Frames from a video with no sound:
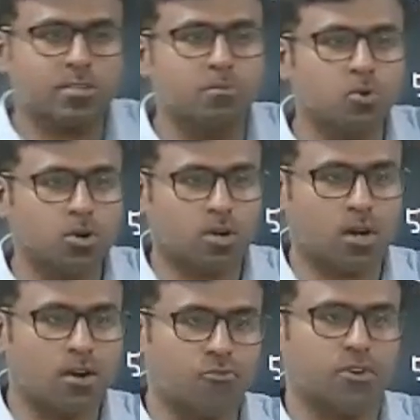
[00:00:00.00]
book
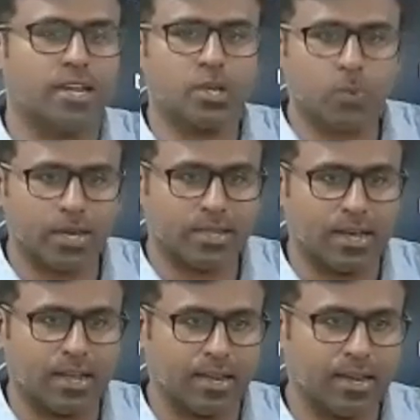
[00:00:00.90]
of Rig
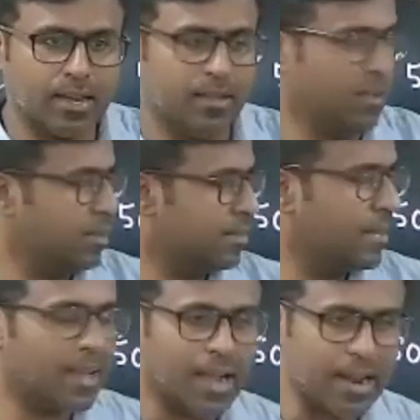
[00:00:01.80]
Veda la,
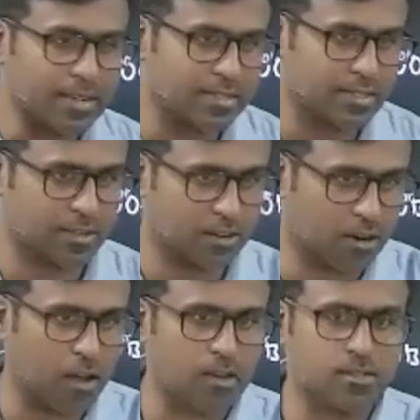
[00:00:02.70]
they add this
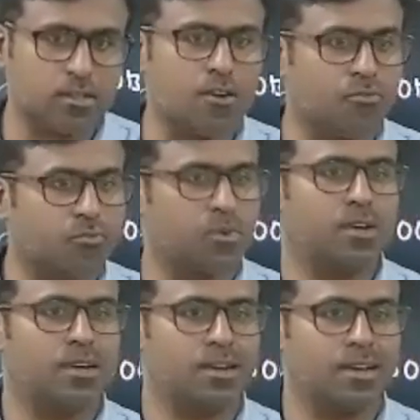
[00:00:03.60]
clause of
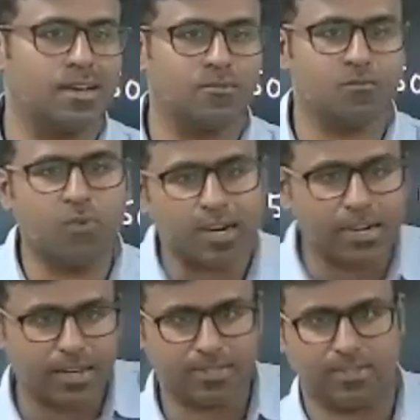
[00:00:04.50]

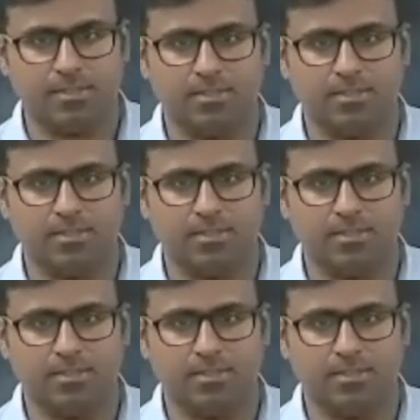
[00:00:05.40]
Varnas.